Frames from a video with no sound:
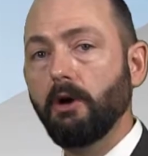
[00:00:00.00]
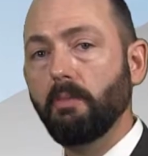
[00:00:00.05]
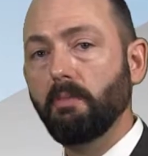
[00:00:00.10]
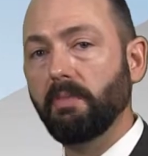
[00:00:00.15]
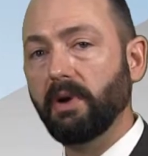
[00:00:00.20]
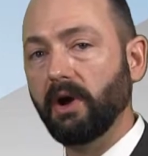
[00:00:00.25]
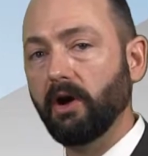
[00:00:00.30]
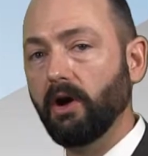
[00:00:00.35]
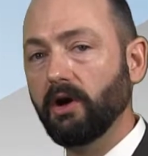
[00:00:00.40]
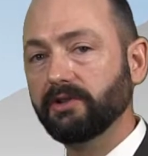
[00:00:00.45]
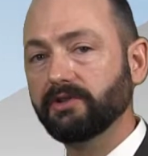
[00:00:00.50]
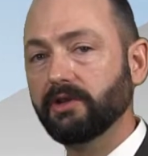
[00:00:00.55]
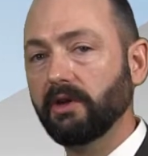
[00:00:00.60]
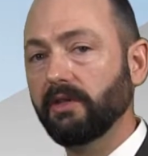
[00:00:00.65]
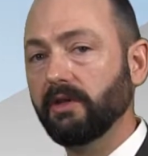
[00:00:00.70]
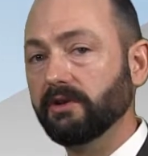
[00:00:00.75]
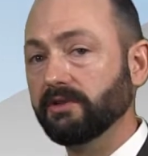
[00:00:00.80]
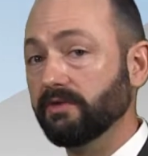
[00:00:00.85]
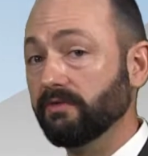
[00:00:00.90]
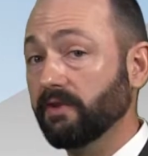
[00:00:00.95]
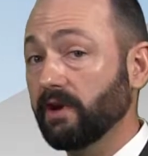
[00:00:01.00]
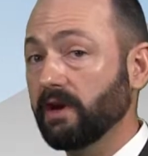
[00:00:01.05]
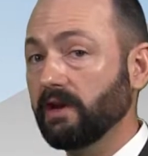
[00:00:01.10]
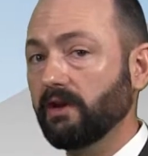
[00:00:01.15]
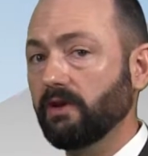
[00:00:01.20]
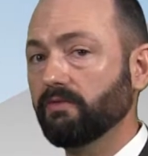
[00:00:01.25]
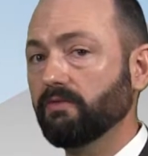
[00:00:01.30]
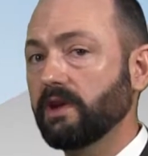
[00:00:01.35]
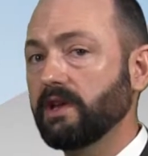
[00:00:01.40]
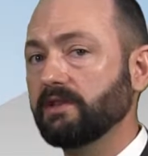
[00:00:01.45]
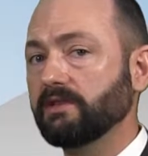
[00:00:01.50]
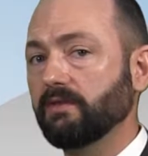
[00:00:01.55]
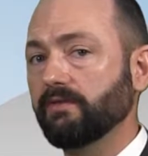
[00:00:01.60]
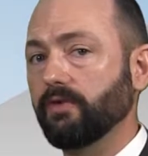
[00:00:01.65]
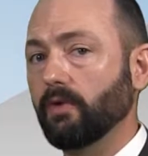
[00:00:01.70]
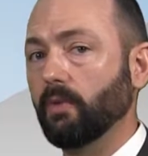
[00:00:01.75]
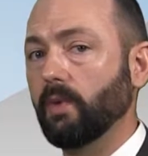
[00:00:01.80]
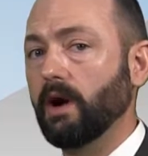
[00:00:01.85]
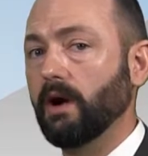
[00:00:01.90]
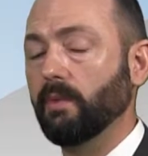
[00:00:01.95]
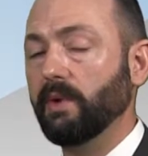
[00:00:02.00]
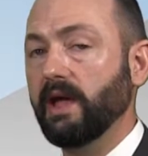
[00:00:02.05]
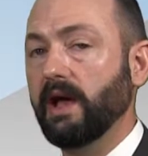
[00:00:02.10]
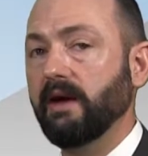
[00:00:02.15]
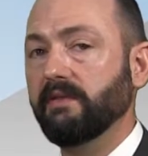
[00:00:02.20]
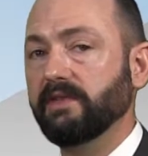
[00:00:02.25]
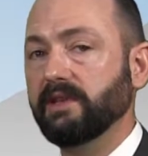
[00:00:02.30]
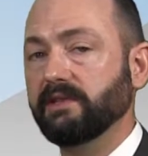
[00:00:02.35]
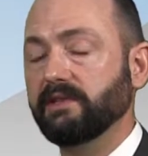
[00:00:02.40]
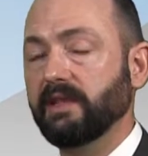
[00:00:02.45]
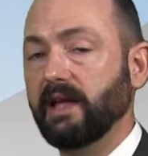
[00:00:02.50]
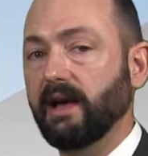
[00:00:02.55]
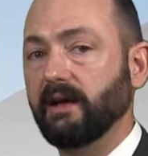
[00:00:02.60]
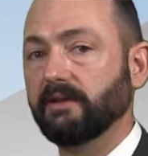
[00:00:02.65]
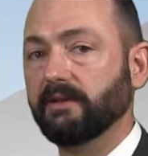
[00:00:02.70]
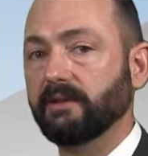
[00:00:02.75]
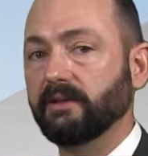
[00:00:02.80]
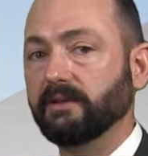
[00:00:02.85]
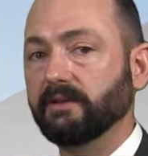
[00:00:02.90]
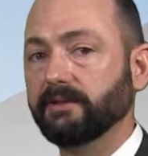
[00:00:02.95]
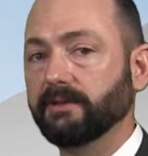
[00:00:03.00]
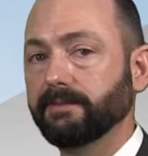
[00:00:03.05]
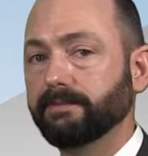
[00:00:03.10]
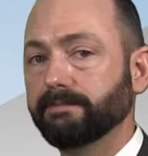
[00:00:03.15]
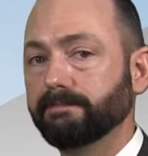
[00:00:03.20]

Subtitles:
But also there's a very good reason for why we have these downturns.